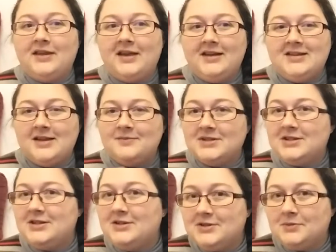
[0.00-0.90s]
attempted to
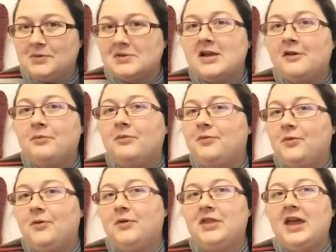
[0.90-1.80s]
YouTube yourself
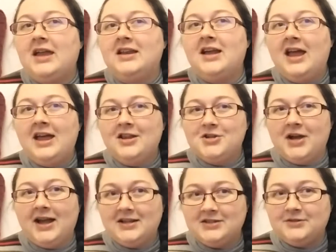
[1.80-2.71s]
before, then
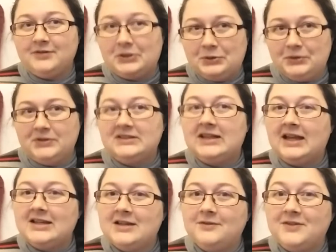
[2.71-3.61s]
trying to record and
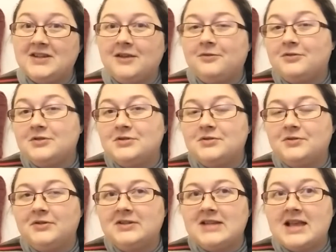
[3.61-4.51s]
edit a video for a
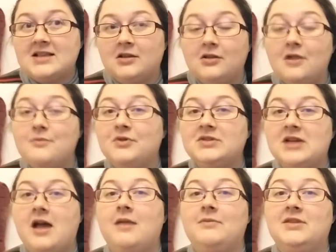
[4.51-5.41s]
tutorial takes a lot more
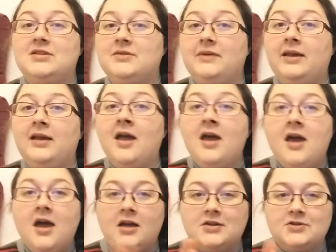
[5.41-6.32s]
time than doing
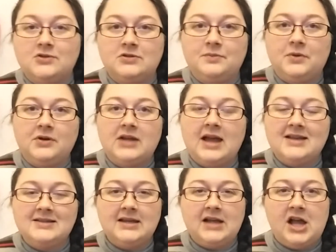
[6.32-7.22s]
a shorter
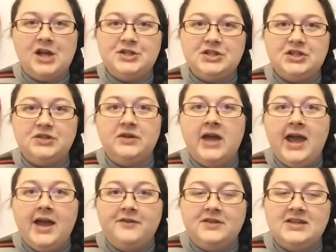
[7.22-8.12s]
podcast like I do
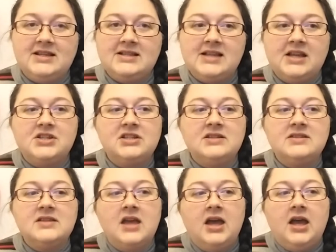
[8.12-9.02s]
for these sessions.
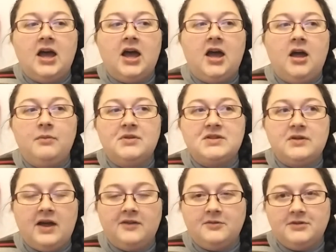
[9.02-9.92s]
So I
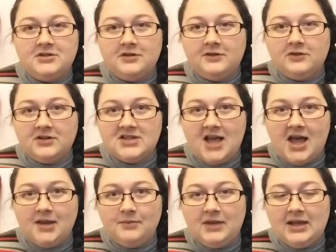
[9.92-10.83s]
have to make sure I've got
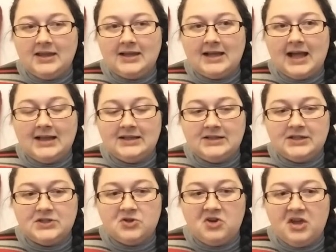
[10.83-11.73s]
time in the calendar,
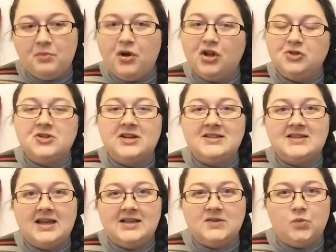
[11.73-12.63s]
so I apologise.
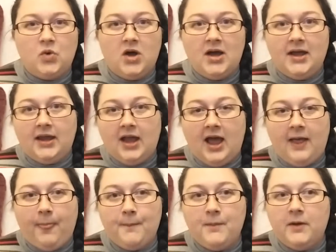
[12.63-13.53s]
That is why
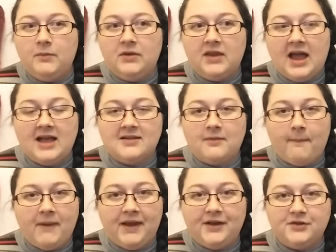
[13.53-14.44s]
at the moment there hasn't
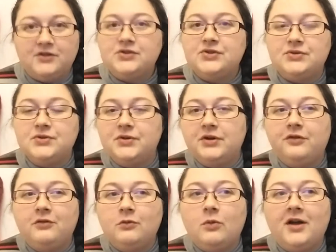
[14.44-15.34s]
been another tutorial
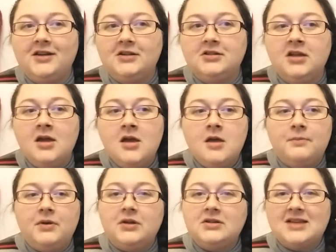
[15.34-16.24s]
for a while,
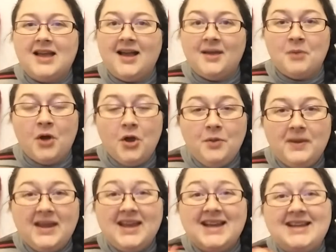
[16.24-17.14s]
but I'm
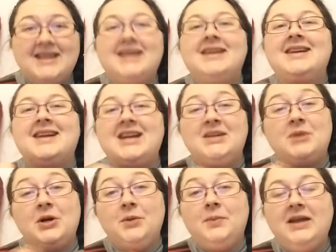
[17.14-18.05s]
hoping
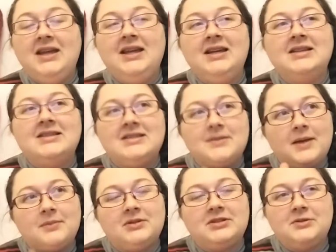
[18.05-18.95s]
to be
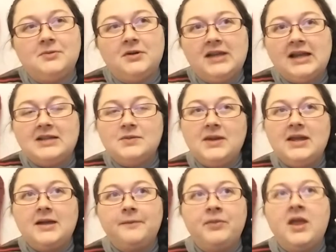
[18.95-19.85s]
able to do one next
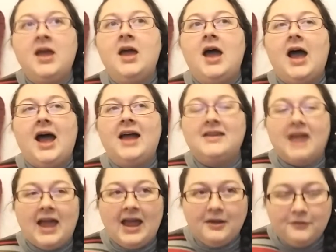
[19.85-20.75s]
week. And
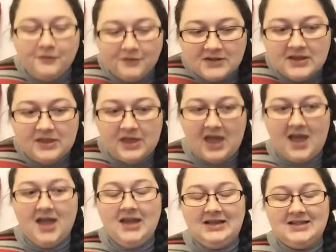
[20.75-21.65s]
after
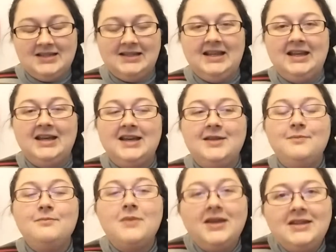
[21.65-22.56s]
that, you
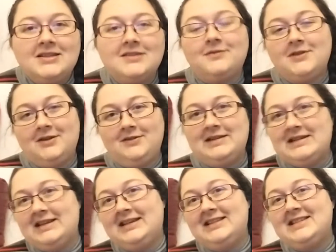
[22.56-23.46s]
might have
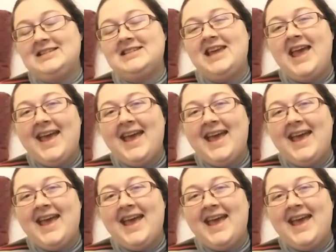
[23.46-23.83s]
noticed